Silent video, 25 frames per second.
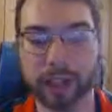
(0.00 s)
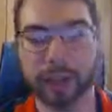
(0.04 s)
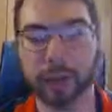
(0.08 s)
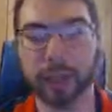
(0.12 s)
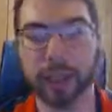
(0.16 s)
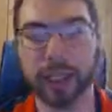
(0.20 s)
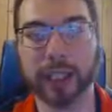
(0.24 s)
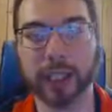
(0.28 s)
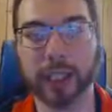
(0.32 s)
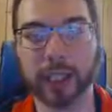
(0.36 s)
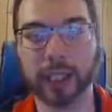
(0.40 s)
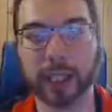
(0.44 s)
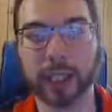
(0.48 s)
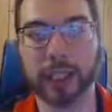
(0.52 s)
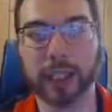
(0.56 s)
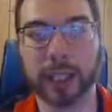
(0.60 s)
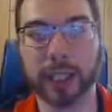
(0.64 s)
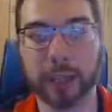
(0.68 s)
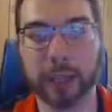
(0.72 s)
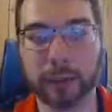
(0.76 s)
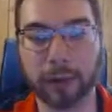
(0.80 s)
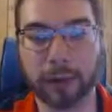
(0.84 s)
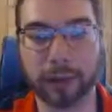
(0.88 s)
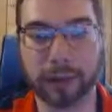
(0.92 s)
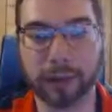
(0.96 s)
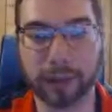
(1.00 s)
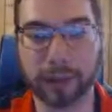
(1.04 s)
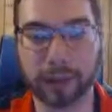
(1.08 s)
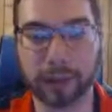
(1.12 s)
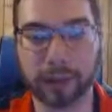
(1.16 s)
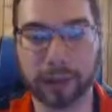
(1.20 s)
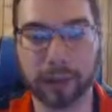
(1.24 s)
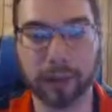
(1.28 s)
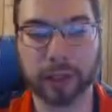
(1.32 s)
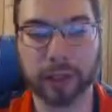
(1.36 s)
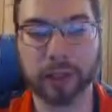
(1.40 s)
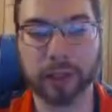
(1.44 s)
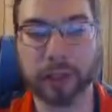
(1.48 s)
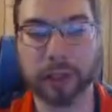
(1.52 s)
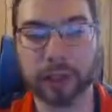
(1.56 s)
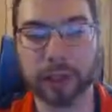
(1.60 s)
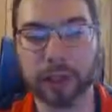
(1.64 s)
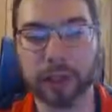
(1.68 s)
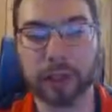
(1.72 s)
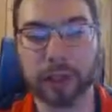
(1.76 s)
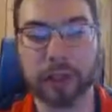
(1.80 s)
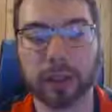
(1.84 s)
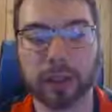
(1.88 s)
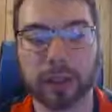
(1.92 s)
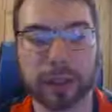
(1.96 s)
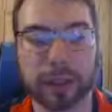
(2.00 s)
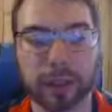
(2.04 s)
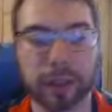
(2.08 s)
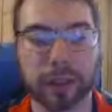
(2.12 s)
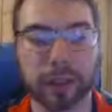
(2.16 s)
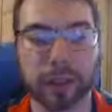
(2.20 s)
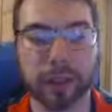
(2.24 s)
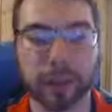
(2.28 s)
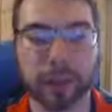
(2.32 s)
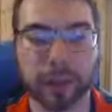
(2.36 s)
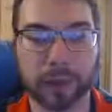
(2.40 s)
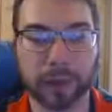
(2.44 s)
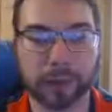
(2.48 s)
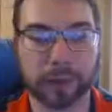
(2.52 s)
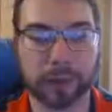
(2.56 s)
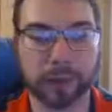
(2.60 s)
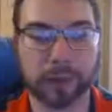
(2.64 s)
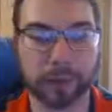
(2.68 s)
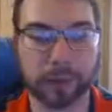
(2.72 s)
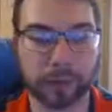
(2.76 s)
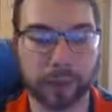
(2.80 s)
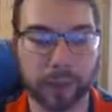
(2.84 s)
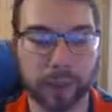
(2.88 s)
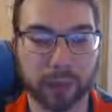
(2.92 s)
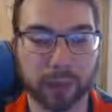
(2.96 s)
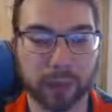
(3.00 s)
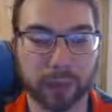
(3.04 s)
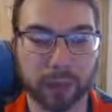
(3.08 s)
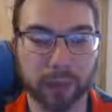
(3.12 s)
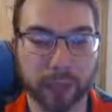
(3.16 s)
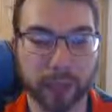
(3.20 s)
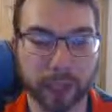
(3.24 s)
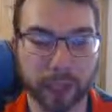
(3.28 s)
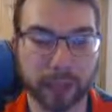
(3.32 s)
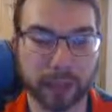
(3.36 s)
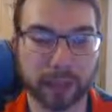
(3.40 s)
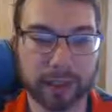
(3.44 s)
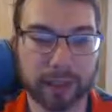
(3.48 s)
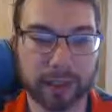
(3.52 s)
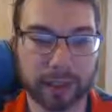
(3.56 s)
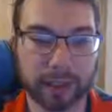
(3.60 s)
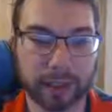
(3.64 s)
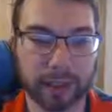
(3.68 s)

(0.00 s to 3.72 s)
we chained our effect to it. So, pretty nice.